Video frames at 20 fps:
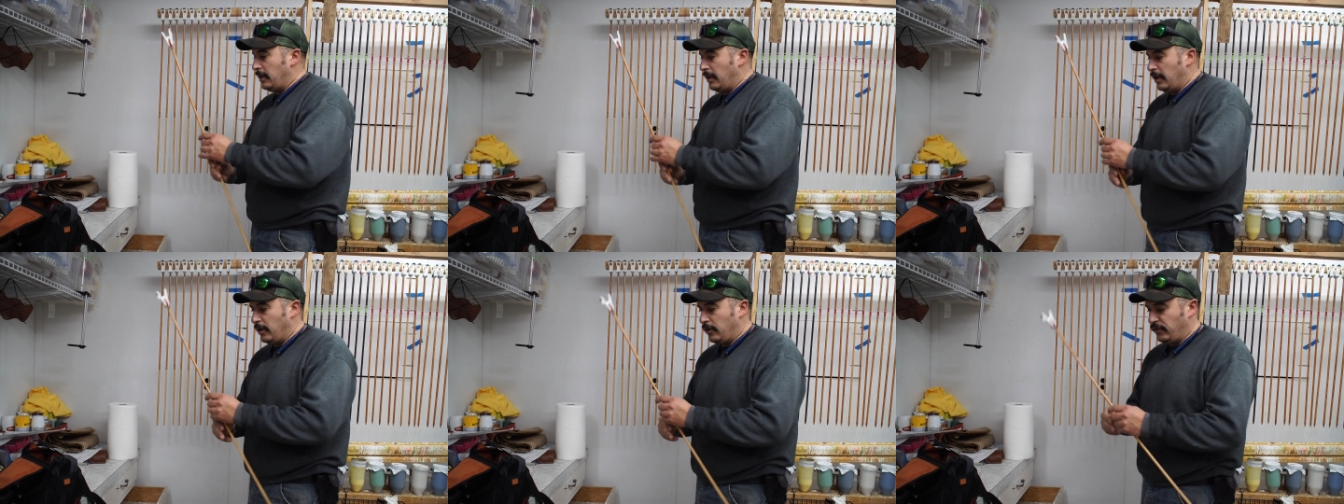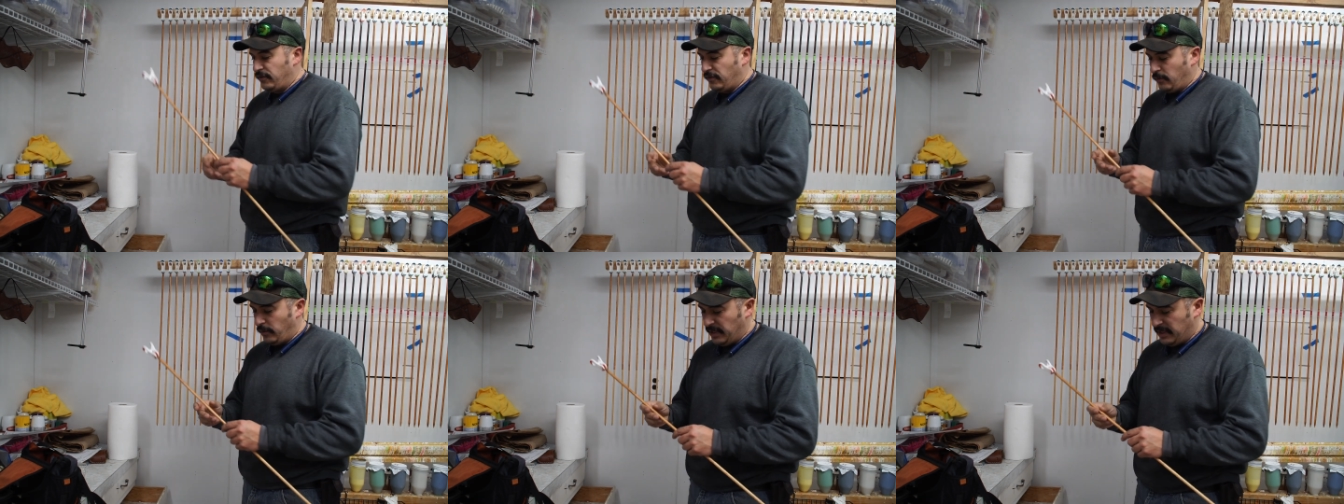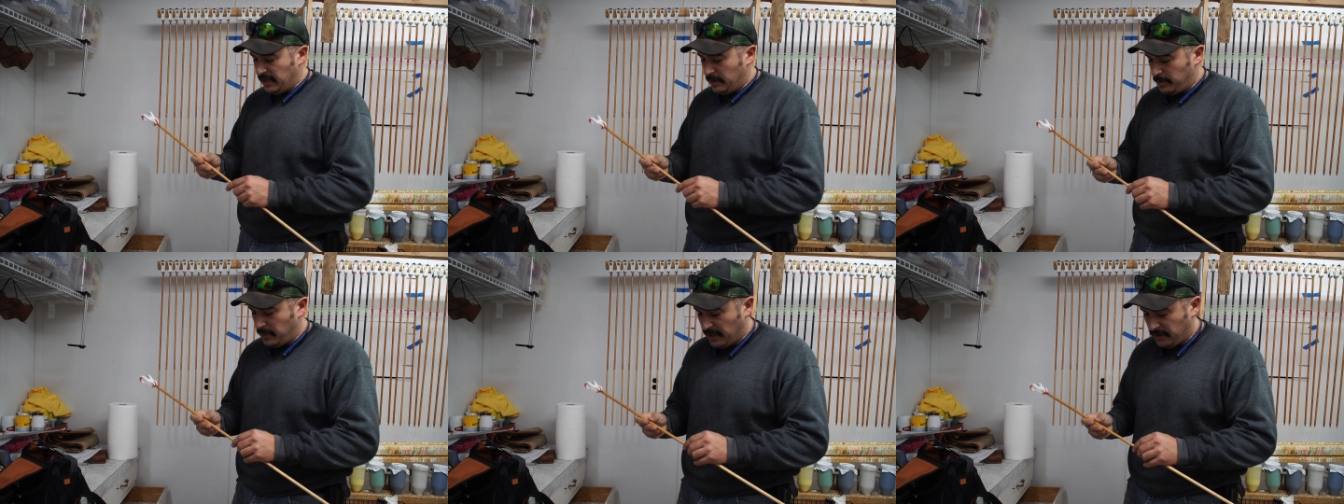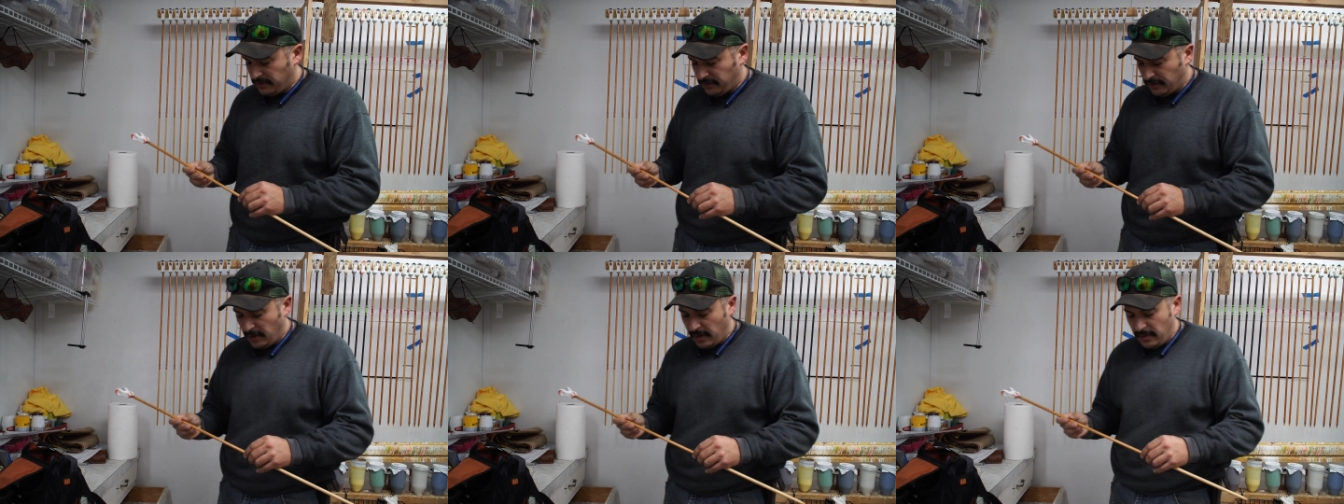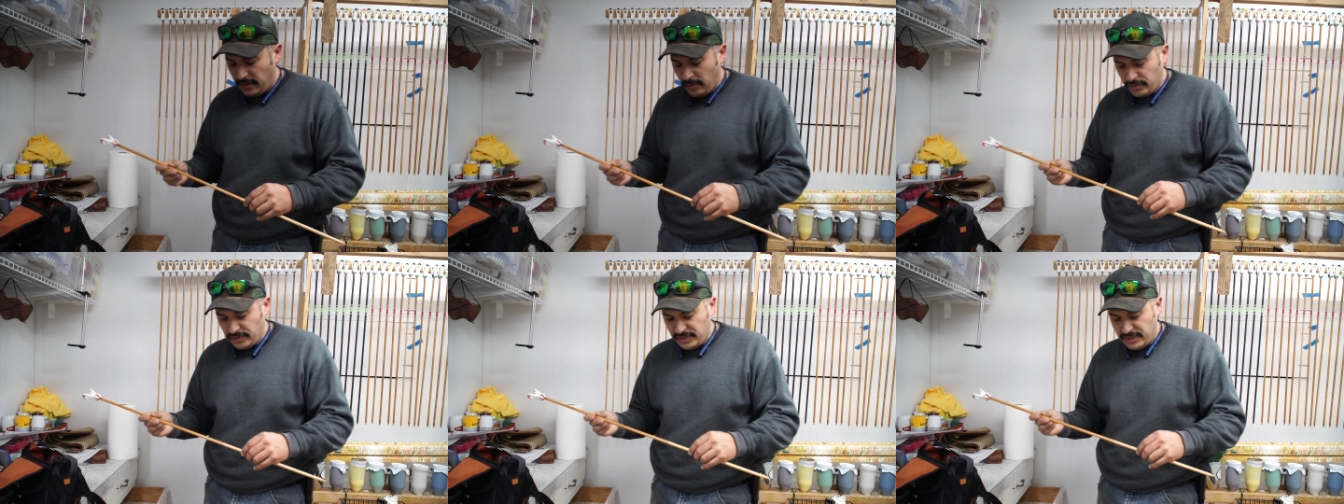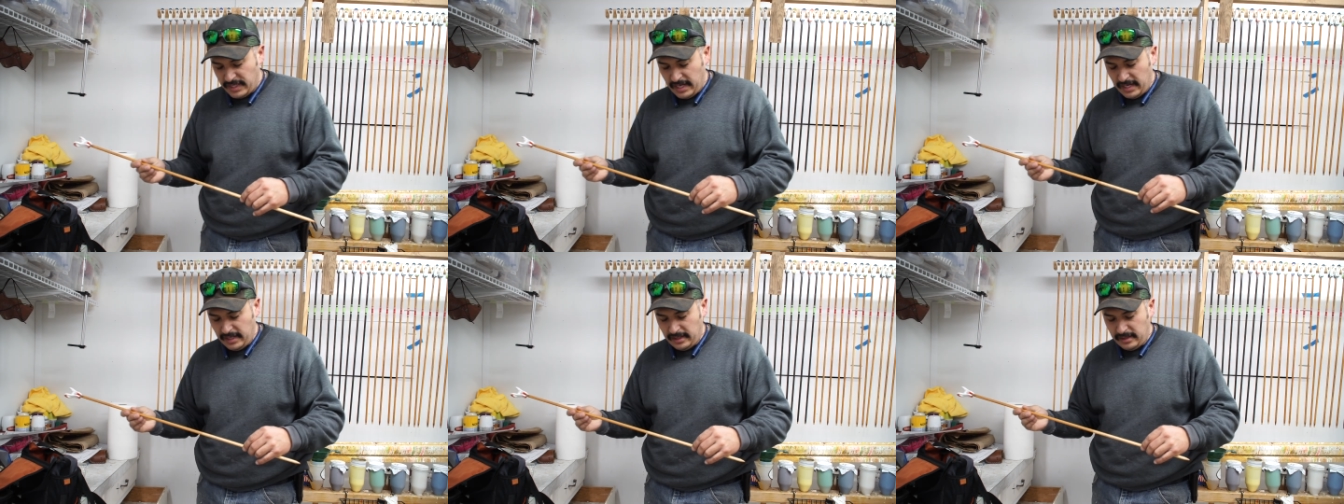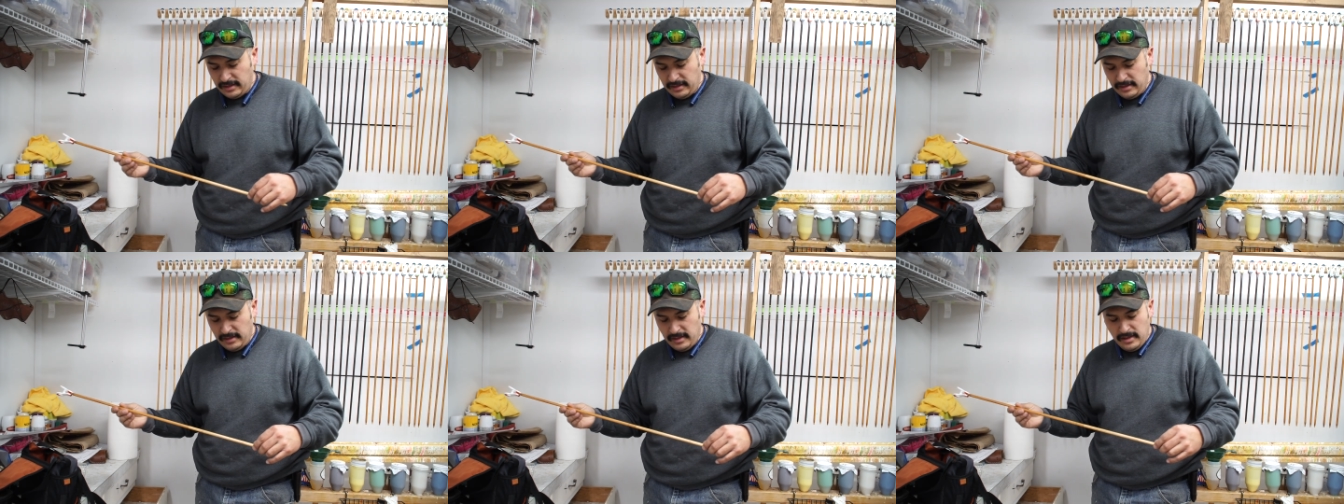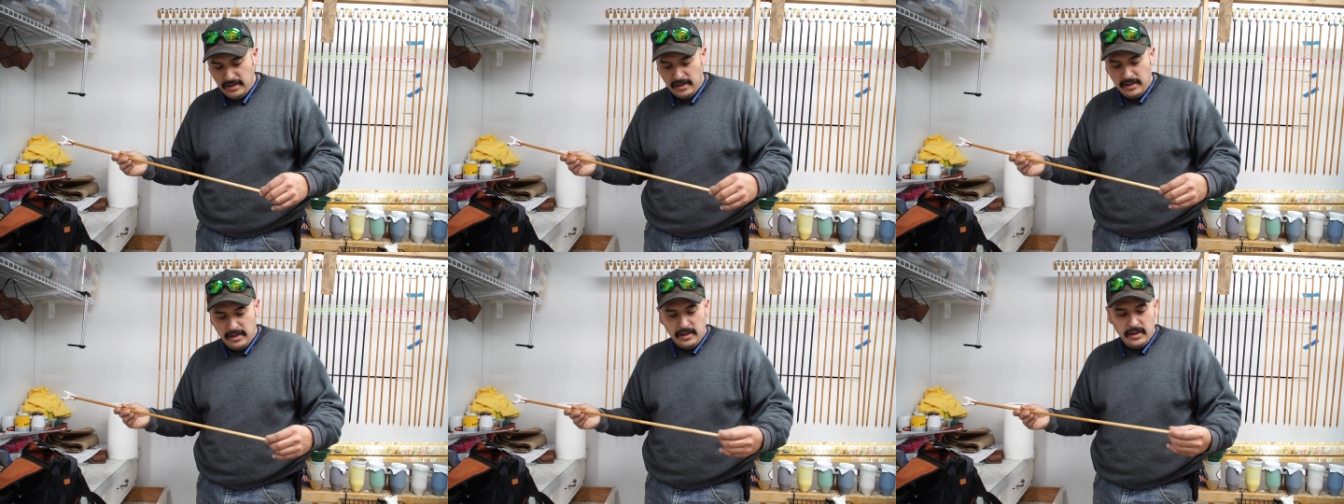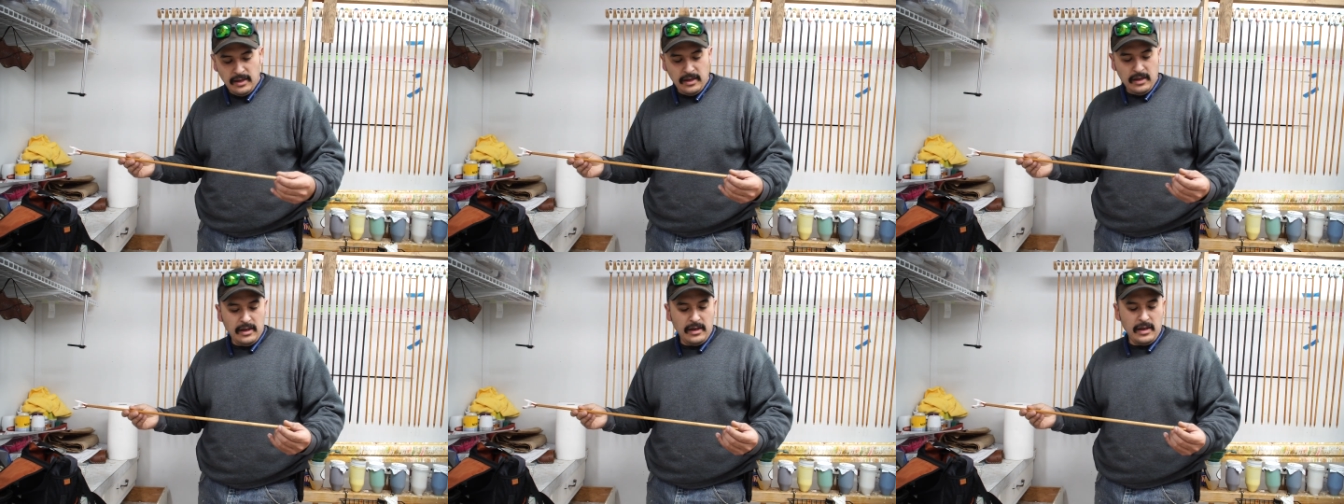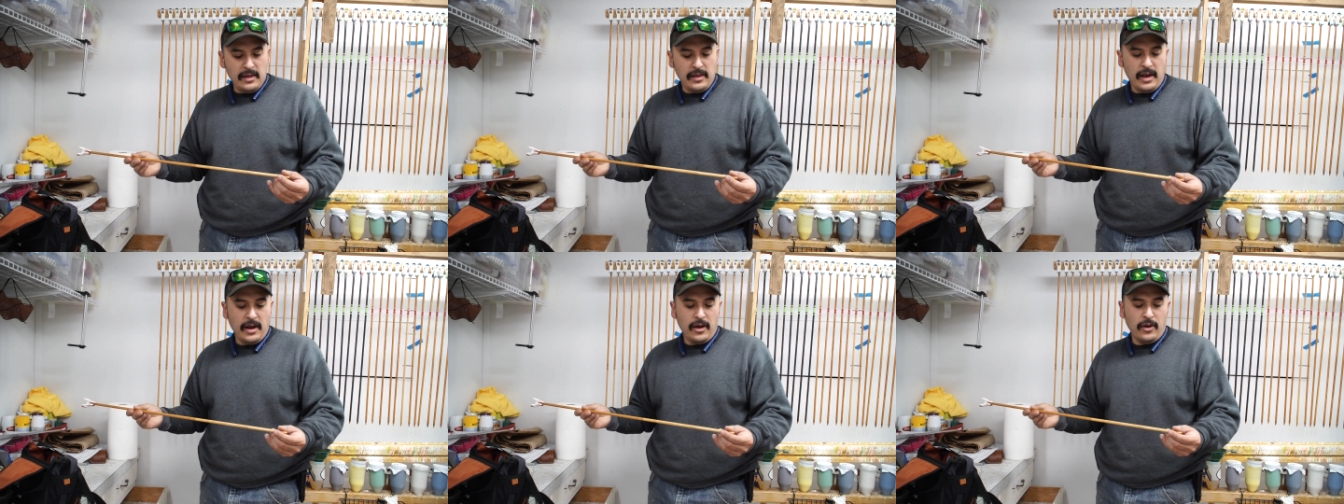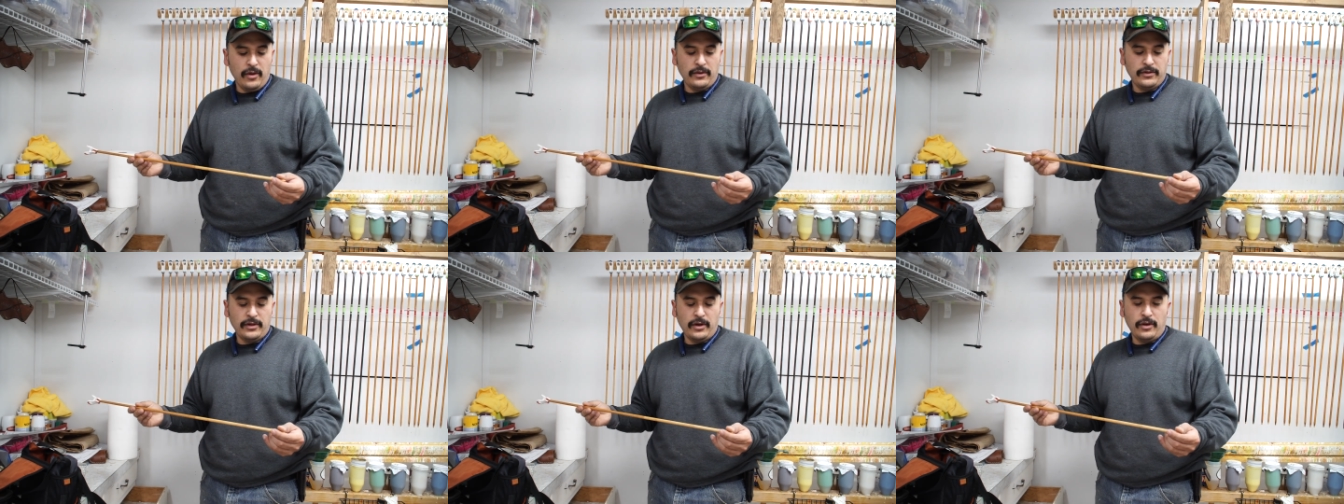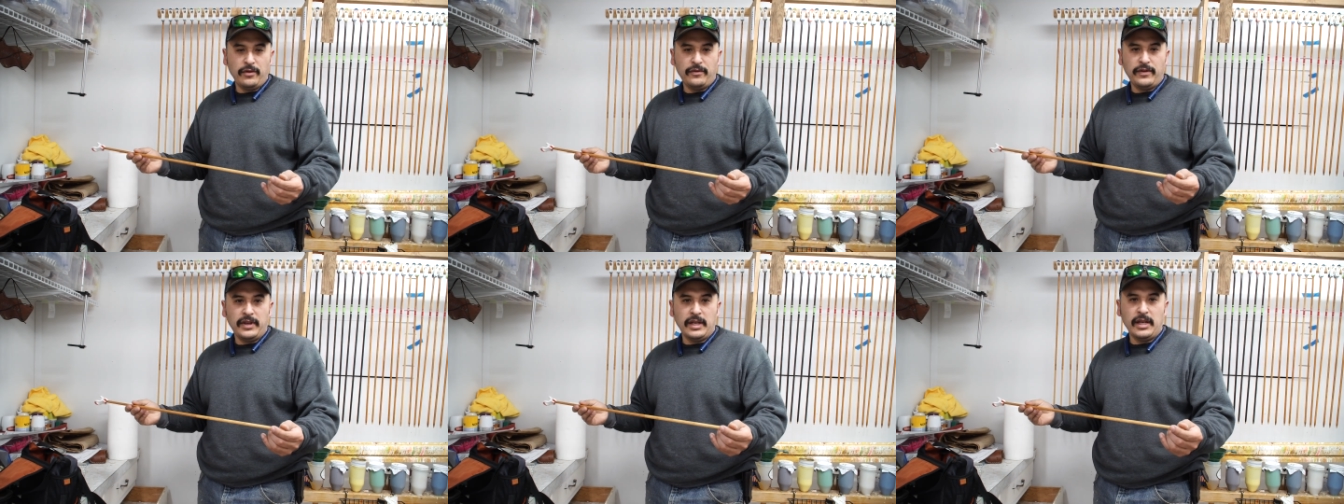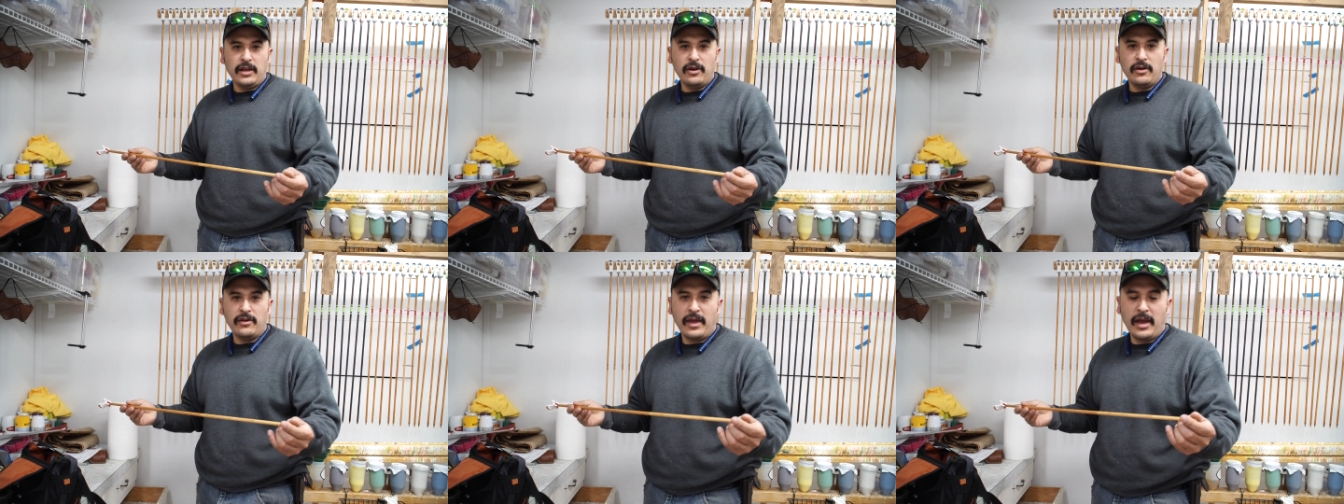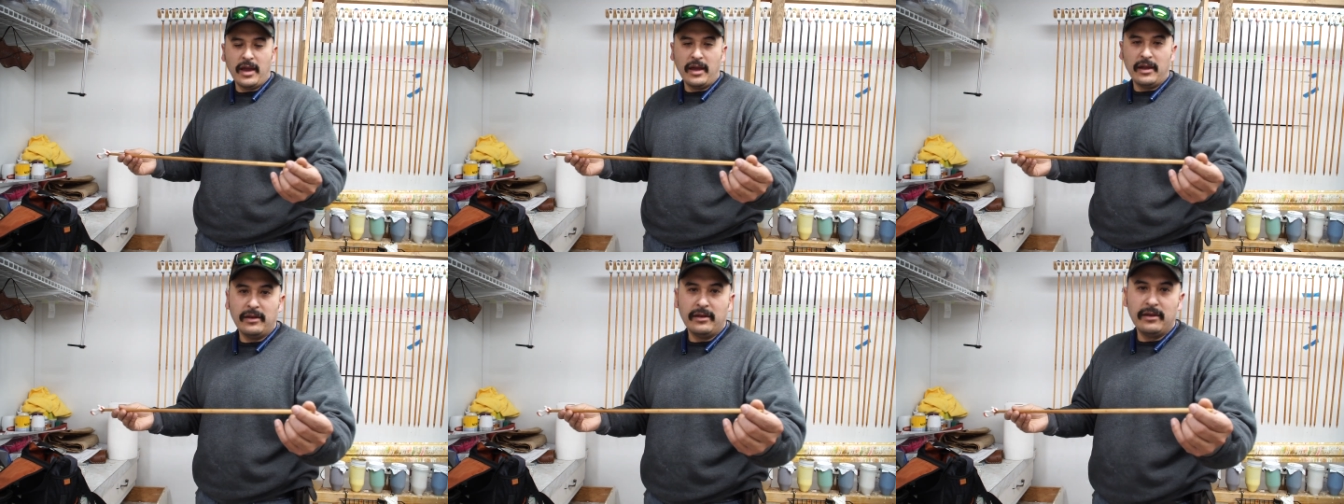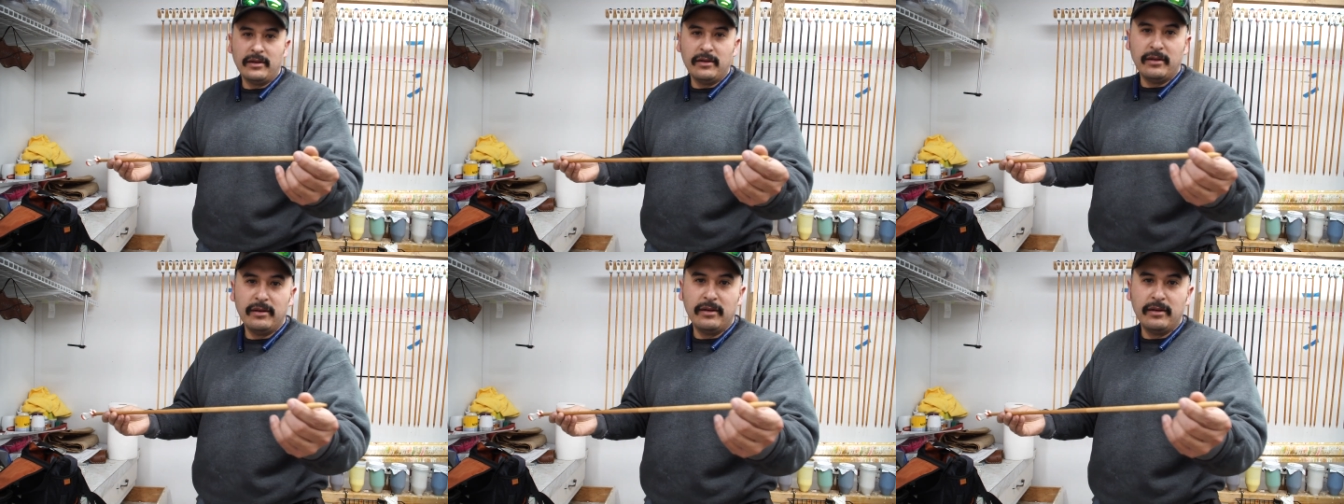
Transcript: arrows that we dipped yesterday that were stained. Now the arrows, I don't know if you can hear that.